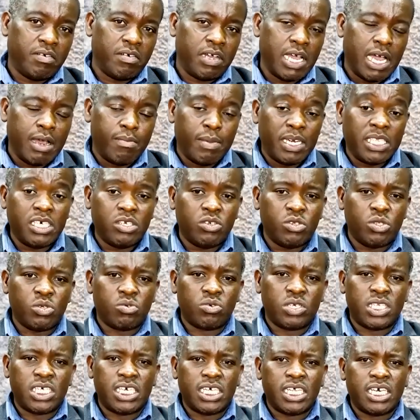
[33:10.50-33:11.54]
ama dzedu
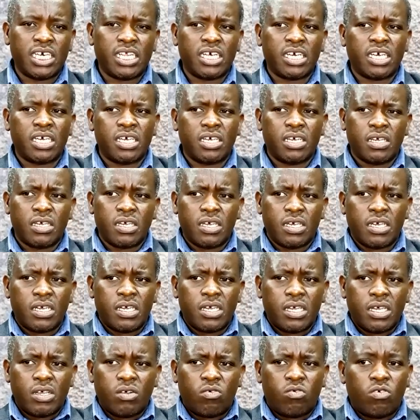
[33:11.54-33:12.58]
dzikuterera
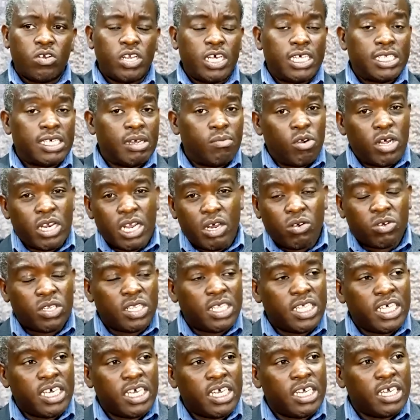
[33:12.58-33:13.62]
kune someone
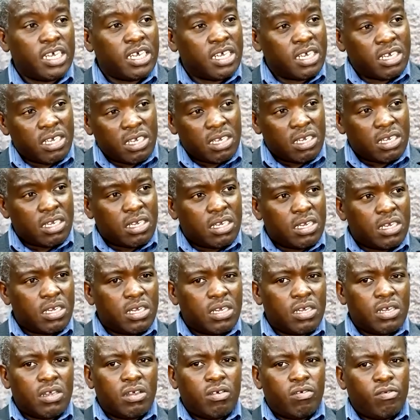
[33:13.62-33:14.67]
out there
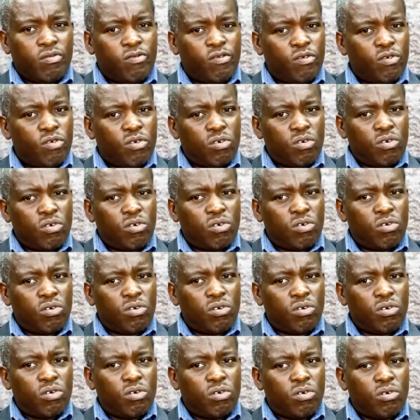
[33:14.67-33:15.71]

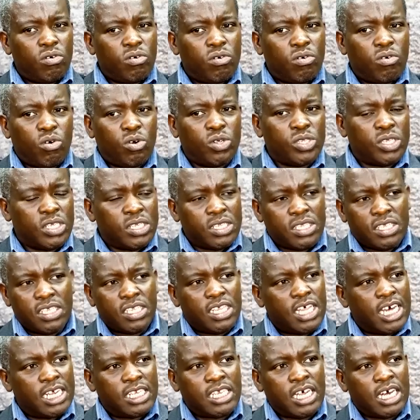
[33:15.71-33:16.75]
for causes
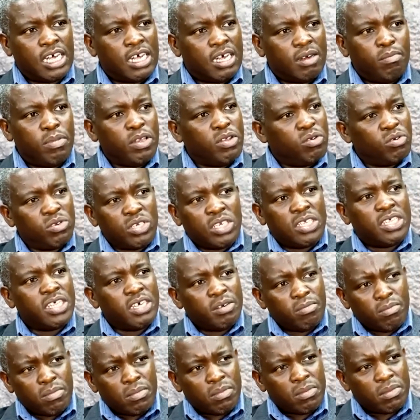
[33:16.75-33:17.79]
that are beyond them
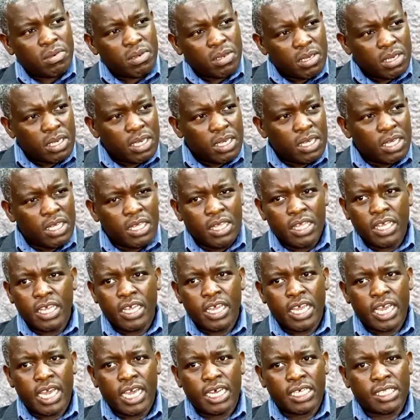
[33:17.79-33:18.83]

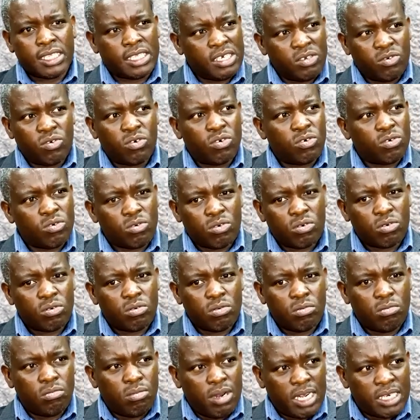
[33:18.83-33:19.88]
they are single
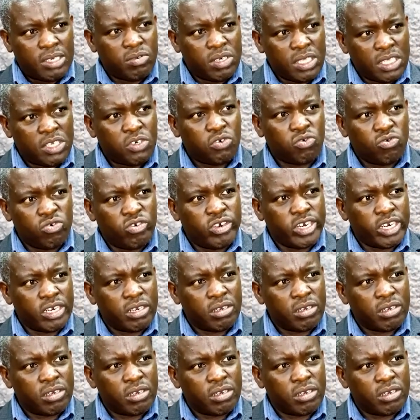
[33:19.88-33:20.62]
but with children